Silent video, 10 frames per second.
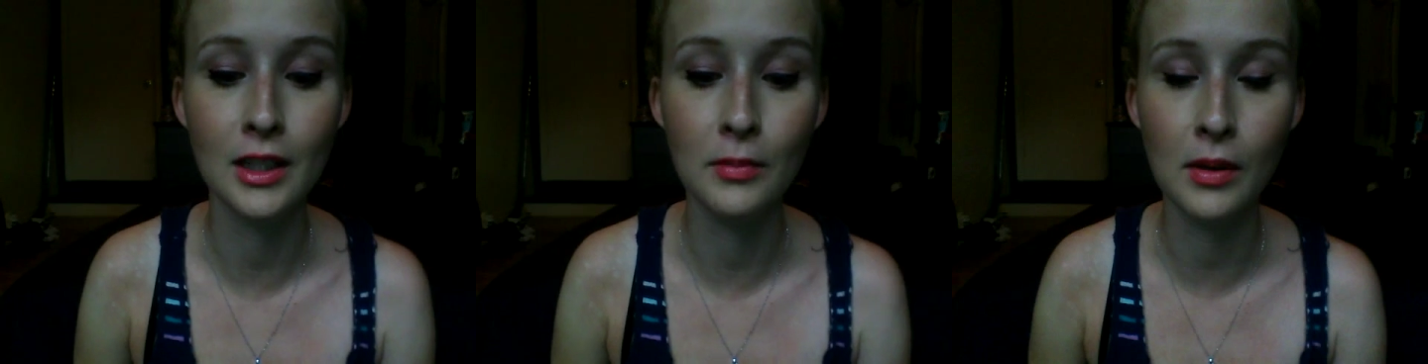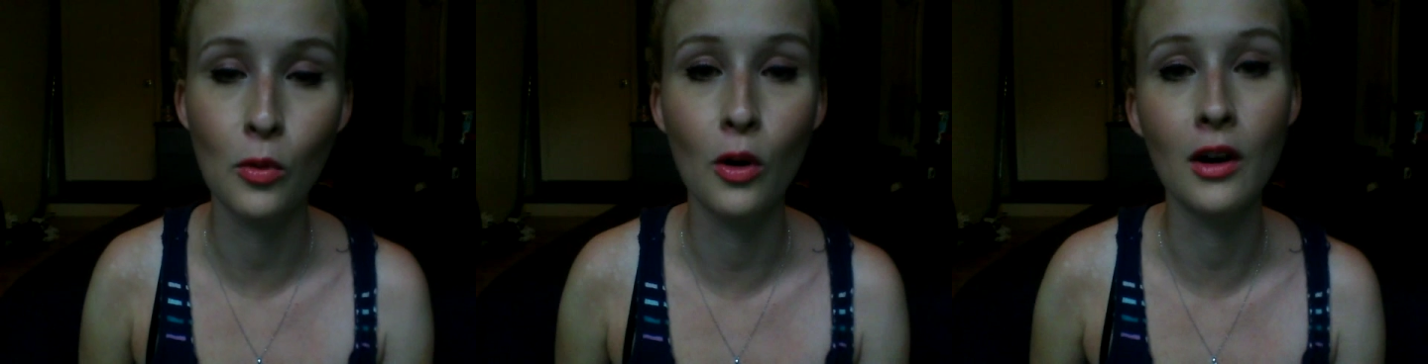it's a
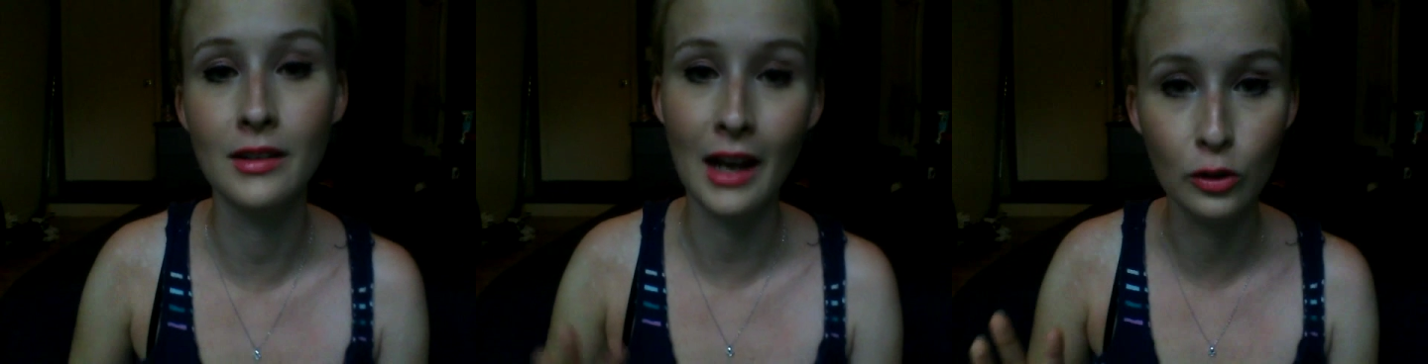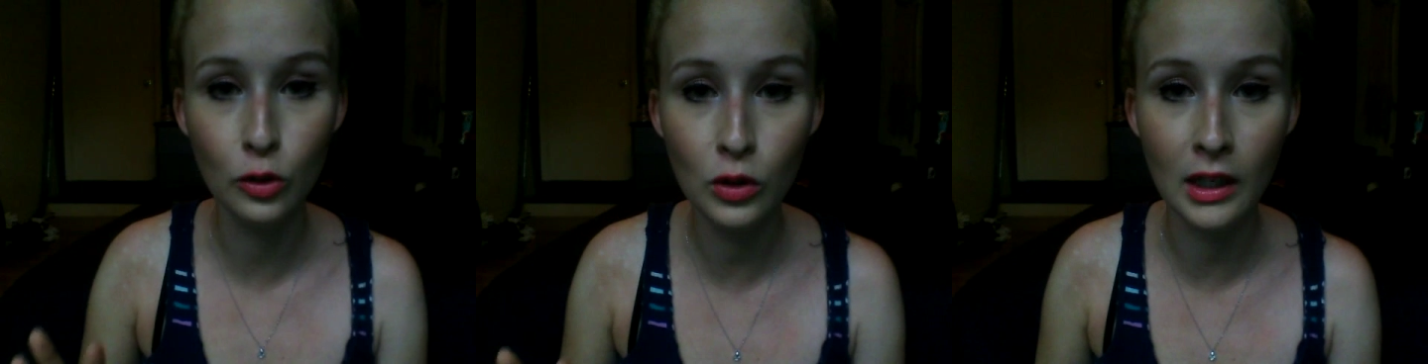bit more
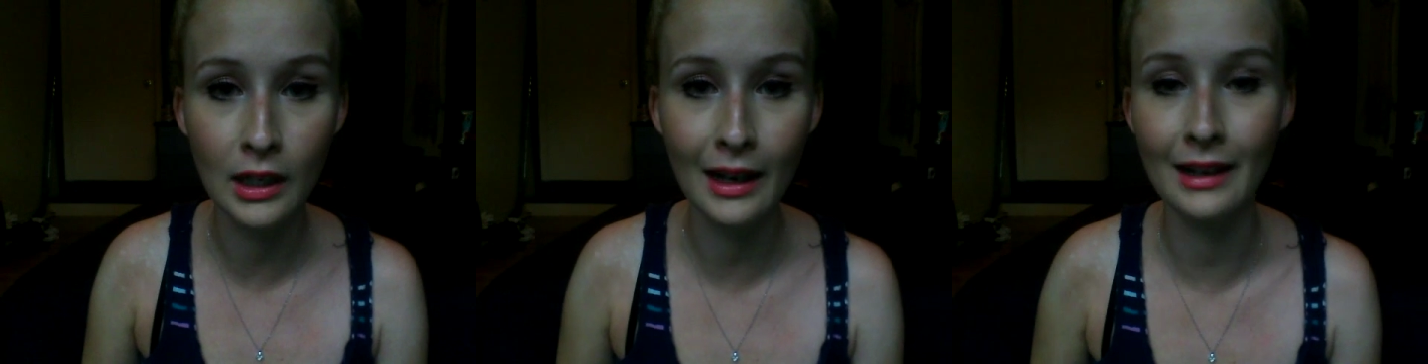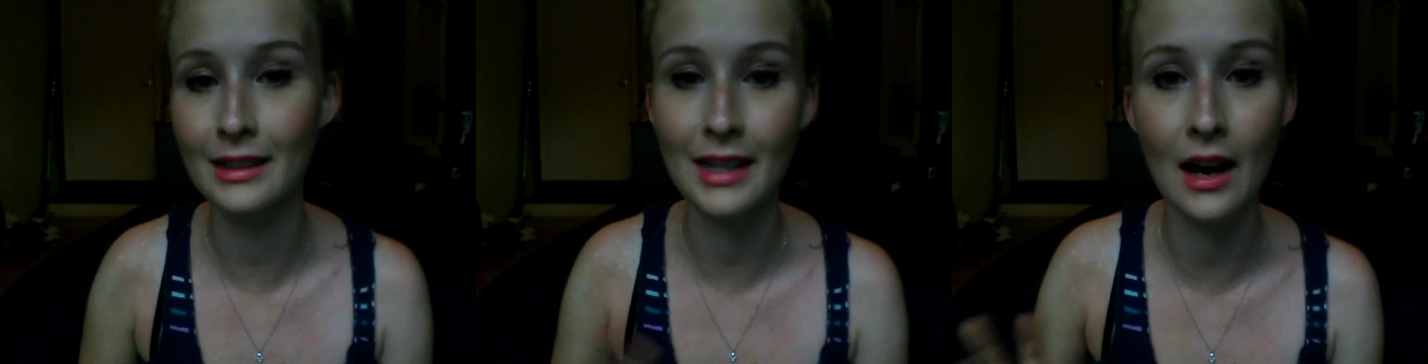diluted and
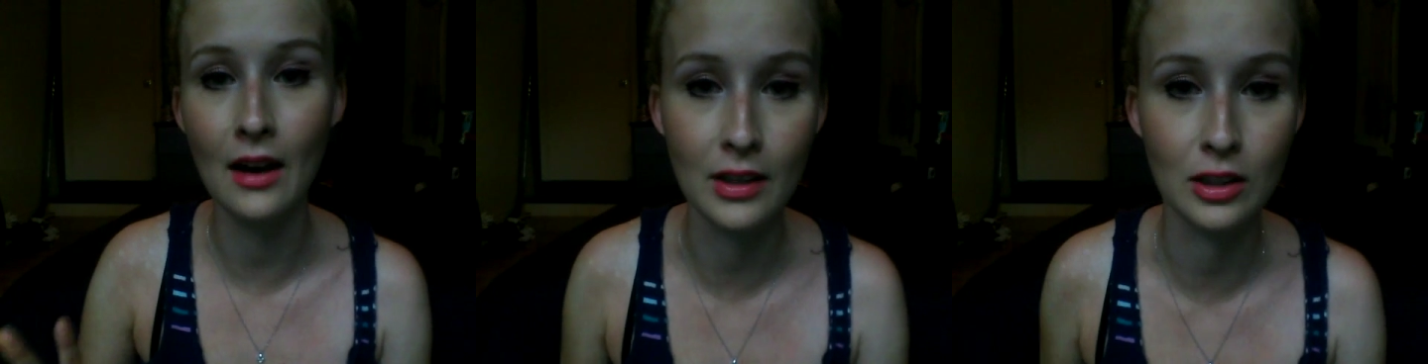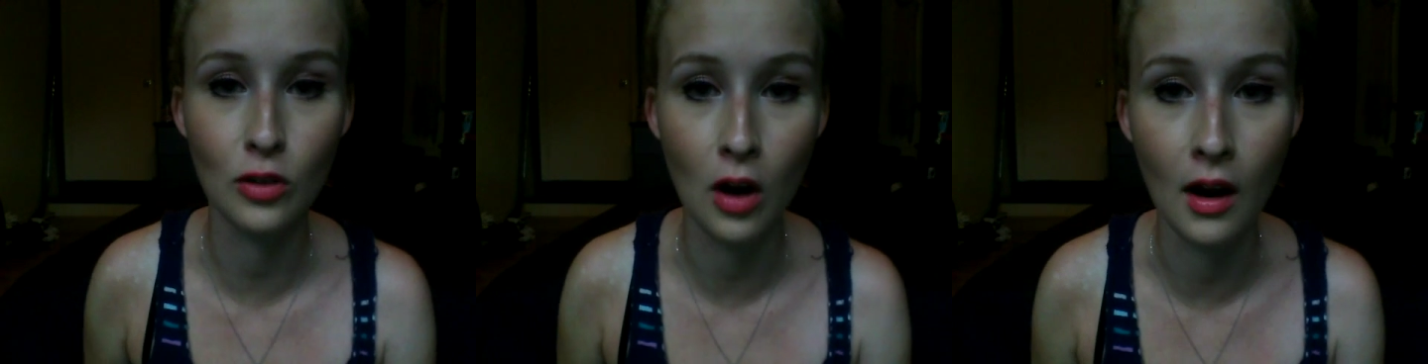it doesn't have as
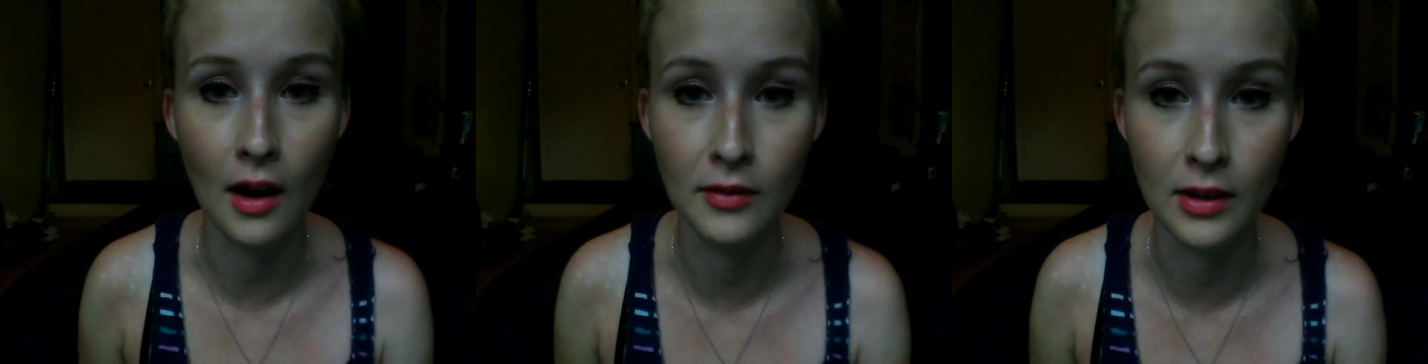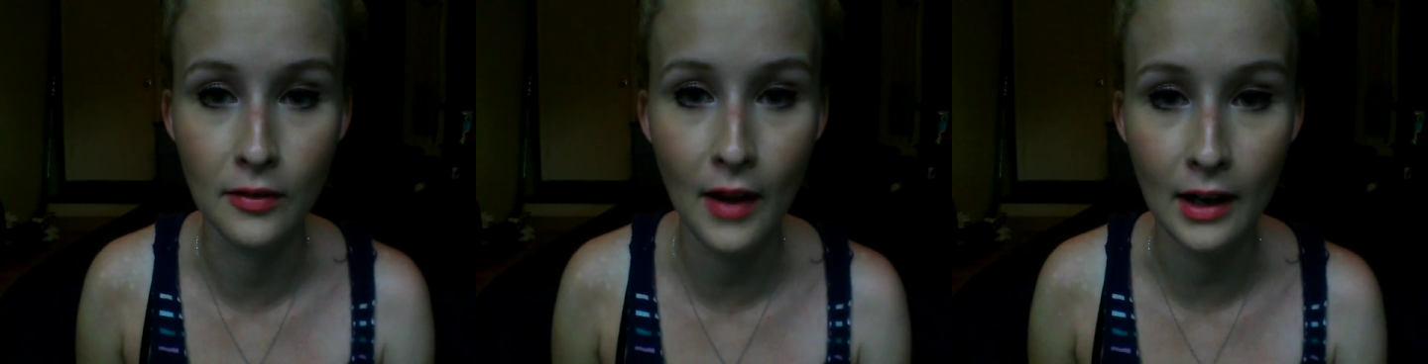strong of
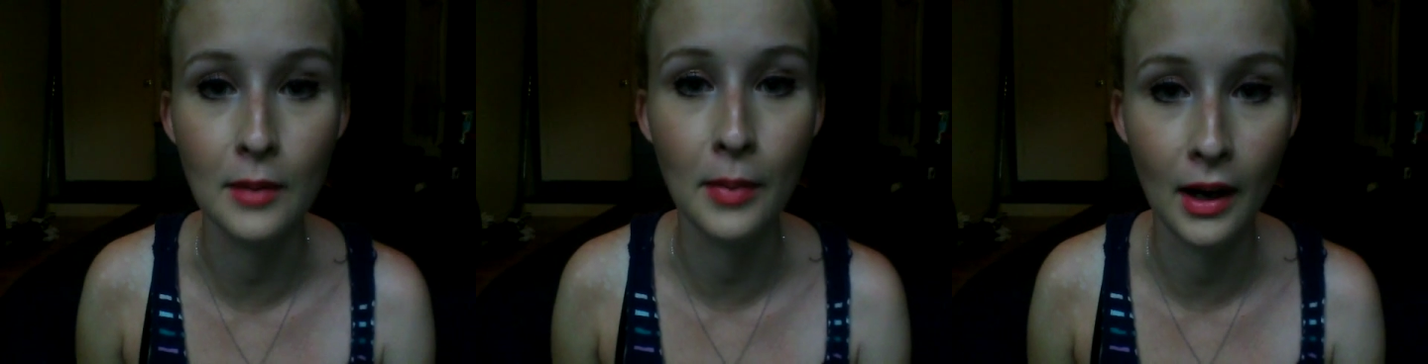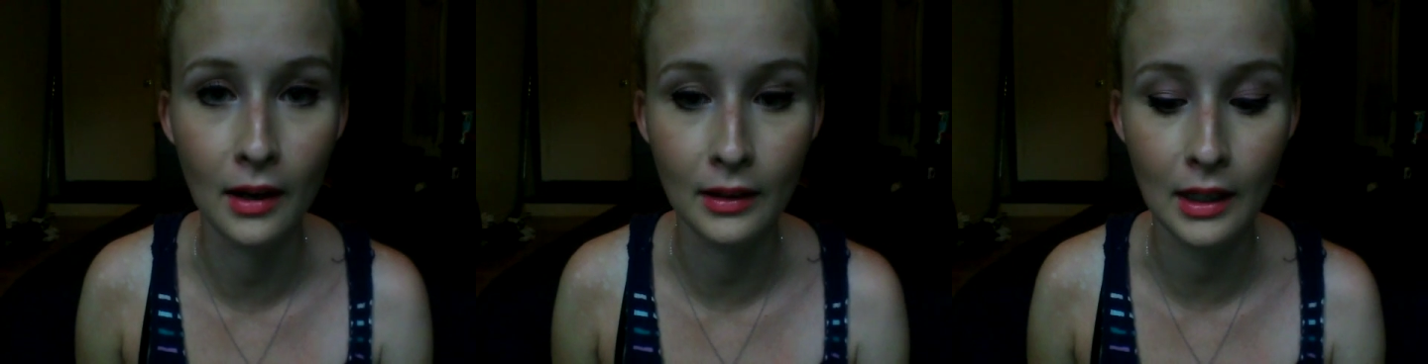an effect,
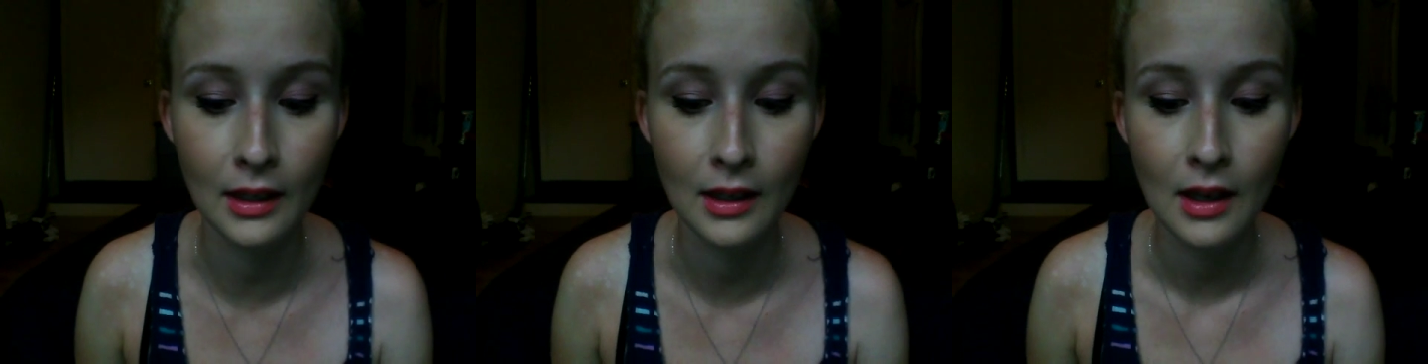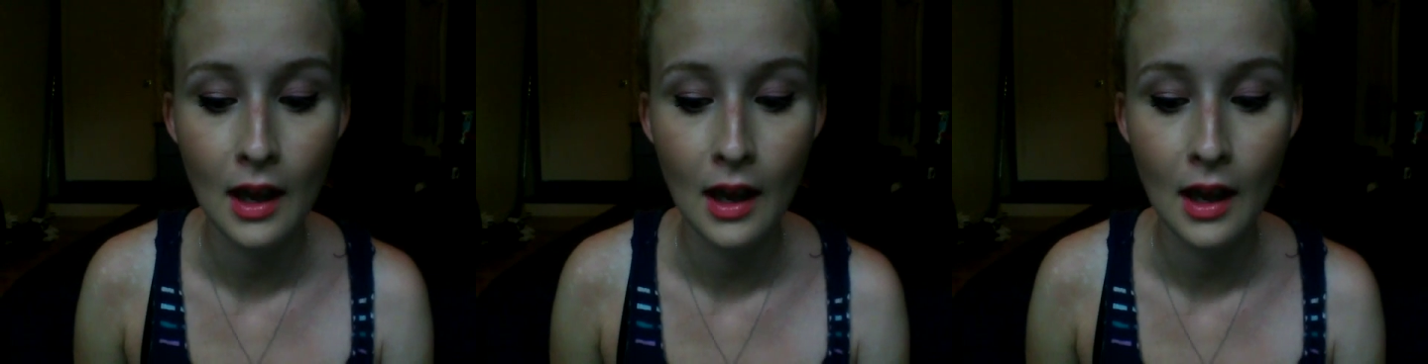apparently.